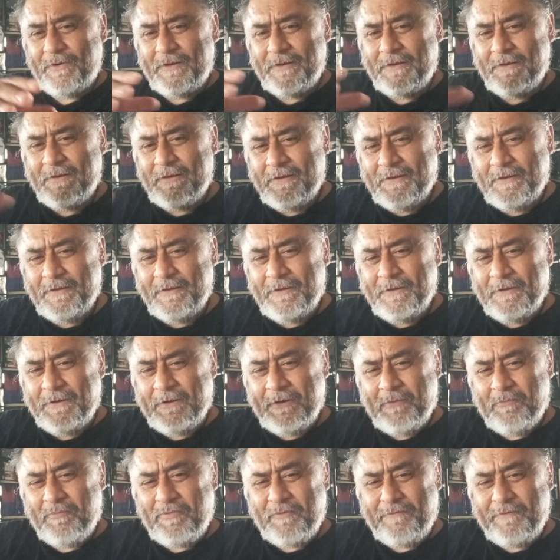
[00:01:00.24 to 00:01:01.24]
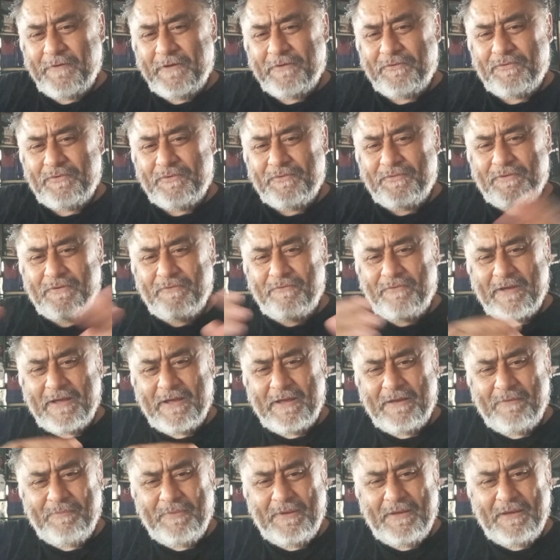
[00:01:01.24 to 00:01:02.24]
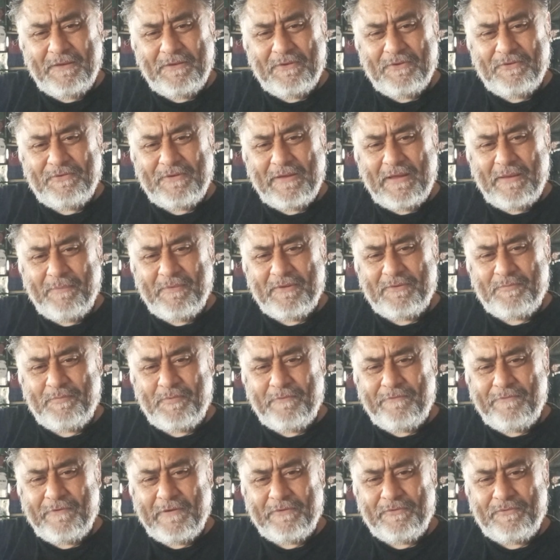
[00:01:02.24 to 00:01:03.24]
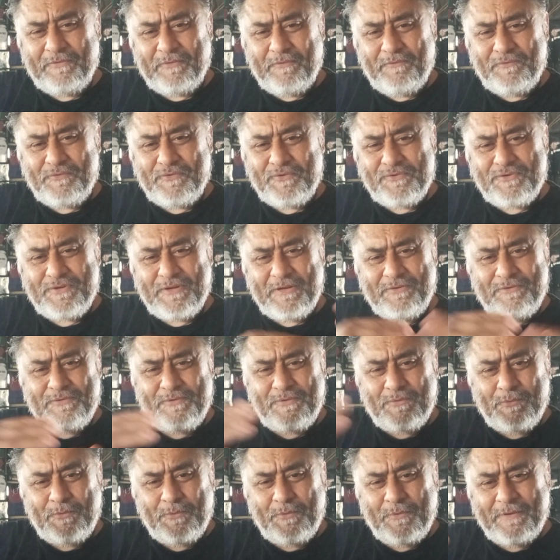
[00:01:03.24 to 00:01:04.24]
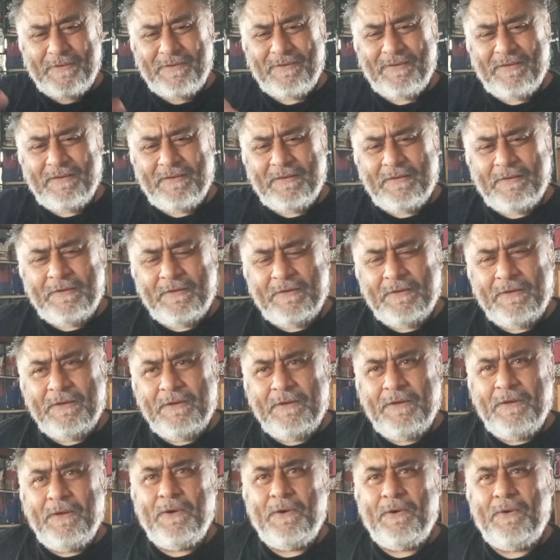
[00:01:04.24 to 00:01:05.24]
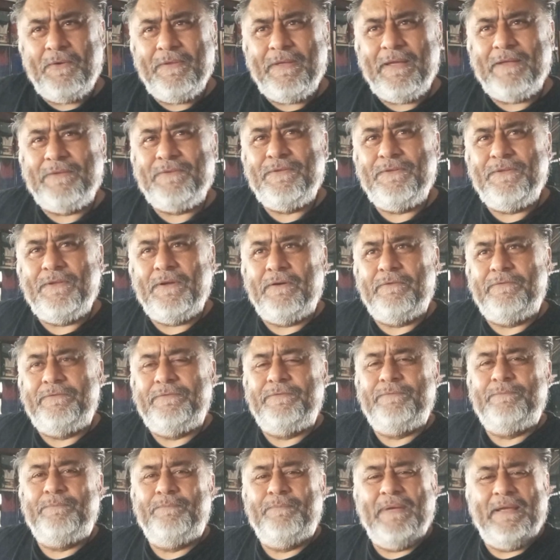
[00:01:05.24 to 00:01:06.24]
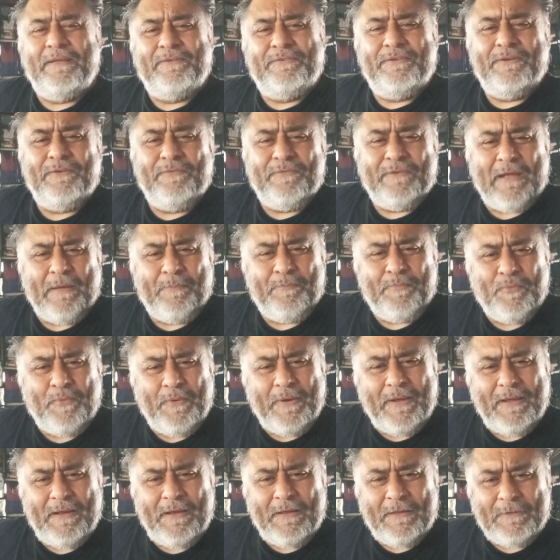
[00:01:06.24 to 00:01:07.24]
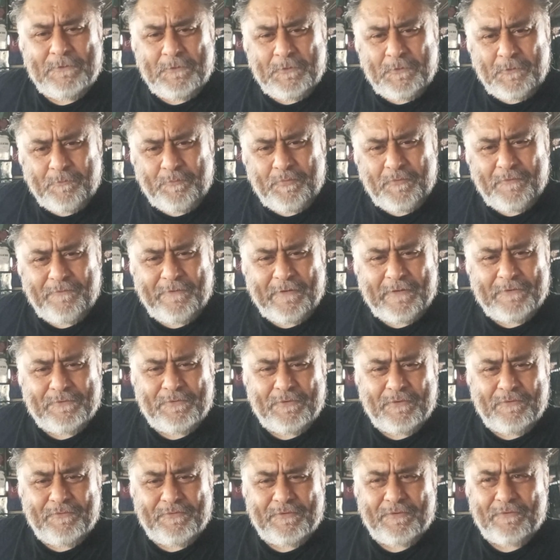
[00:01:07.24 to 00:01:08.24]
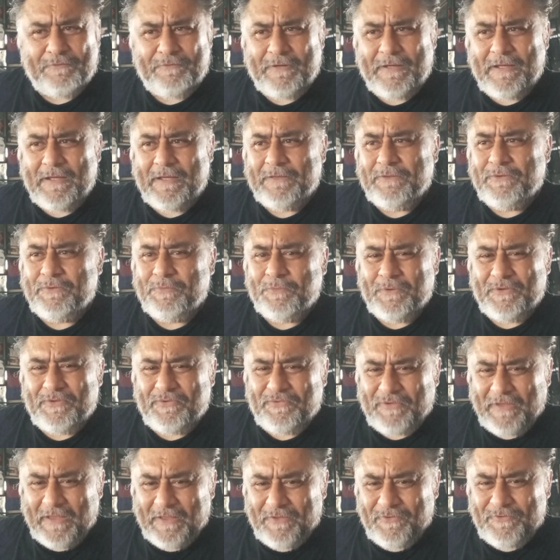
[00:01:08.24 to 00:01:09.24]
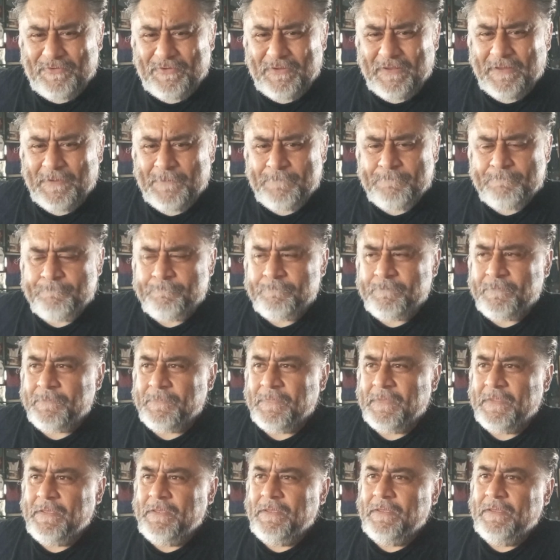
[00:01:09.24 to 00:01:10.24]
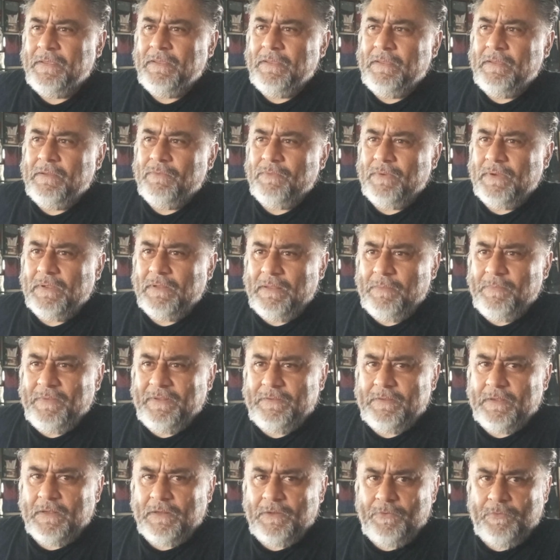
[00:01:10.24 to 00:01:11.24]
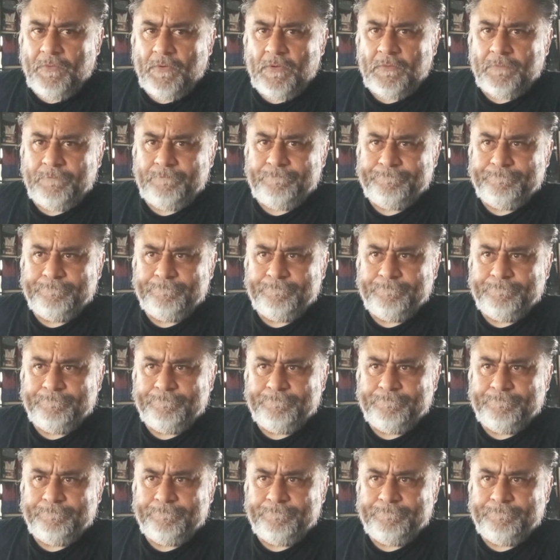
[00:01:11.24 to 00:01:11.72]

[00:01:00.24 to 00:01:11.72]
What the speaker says: and professor of Savat meaning the same as professor of jiu-jitsu, and all that stuff. Master of capoeira to a professor of Savat to a sensei. Well, let me tell you all.